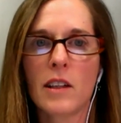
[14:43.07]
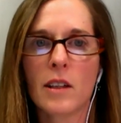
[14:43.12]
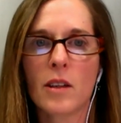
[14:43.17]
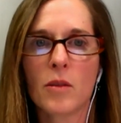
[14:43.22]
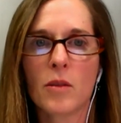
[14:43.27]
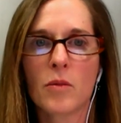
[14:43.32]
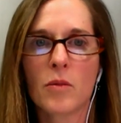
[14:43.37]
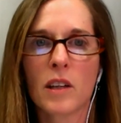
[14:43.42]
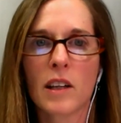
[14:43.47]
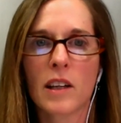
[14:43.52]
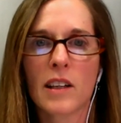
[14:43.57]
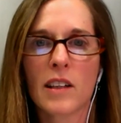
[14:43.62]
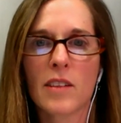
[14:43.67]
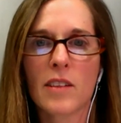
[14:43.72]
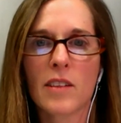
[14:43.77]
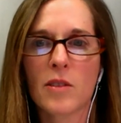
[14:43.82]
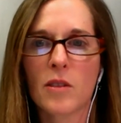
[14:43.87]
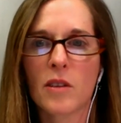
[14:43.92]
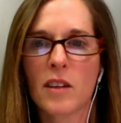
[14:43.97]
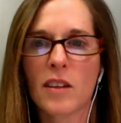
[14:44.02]
Hopefully I can
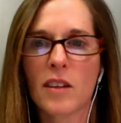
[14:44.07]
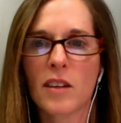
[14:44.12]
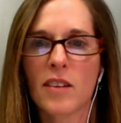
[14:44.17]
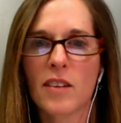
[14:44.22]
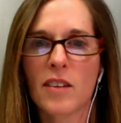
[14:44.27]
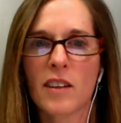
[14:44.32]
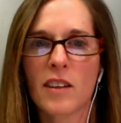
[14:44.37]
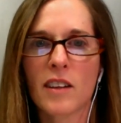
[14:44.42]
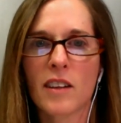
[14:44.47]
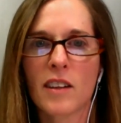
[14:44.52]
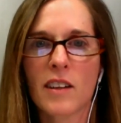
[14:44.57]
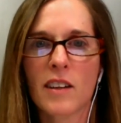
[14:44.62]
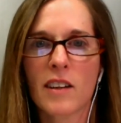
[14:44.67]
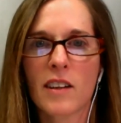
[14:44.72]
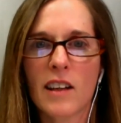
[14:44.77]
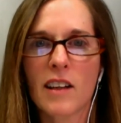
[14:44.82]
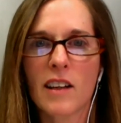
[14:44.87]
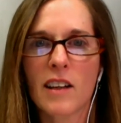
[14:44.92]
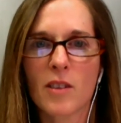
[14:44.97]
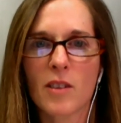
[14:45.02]
do this
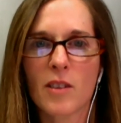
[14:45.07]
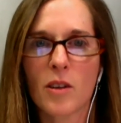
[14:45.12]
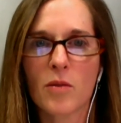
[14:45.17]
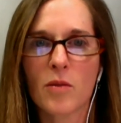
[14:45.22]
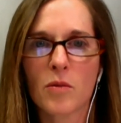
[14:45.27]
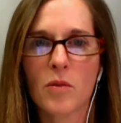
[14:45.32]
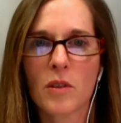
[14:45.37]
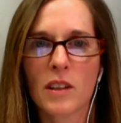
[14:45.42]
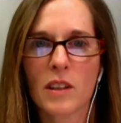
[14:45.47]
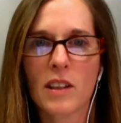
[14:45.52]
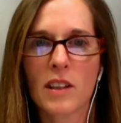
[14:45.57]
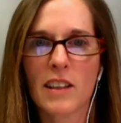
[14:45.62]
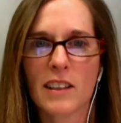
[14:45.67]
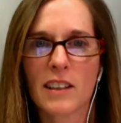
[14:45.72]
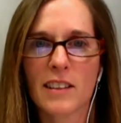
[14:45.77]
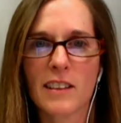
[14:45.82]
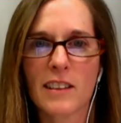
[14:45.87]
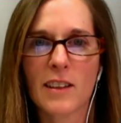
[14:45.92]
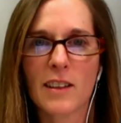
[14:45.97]
as artfully and